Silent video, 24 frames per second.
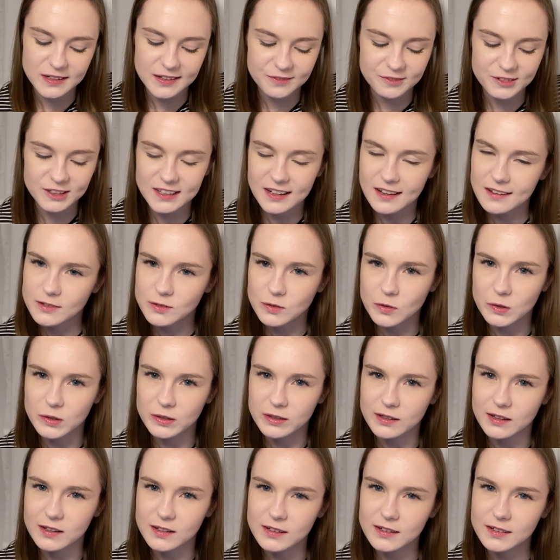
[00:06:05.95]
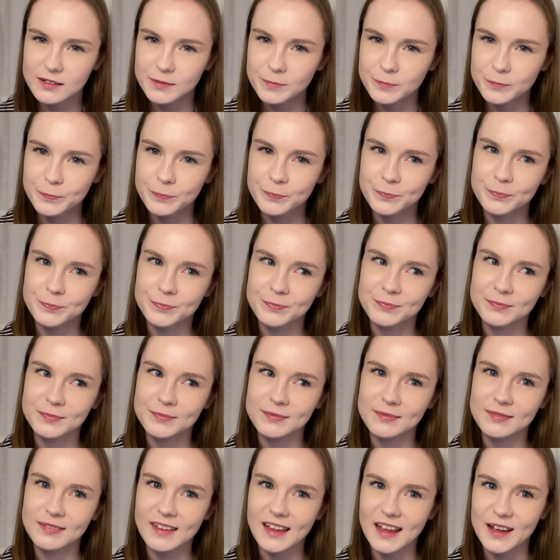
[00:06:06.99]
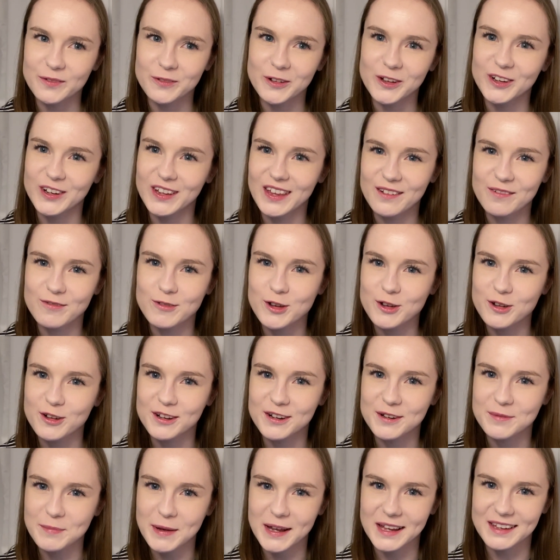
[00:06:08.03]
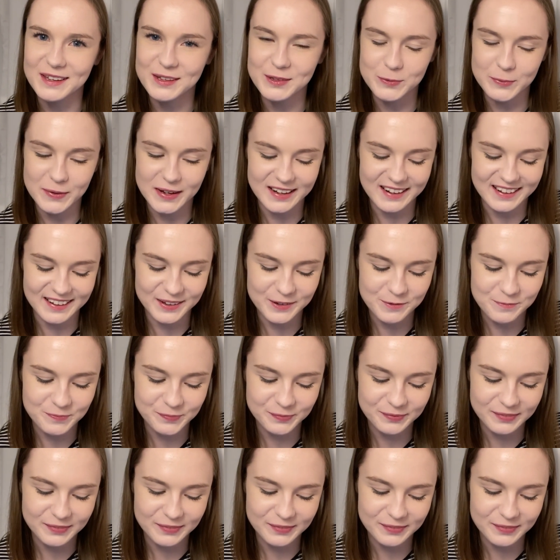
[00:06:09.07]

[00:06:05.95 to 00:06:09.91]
what everyone else calls it. I've only ever heard a monkey sweating.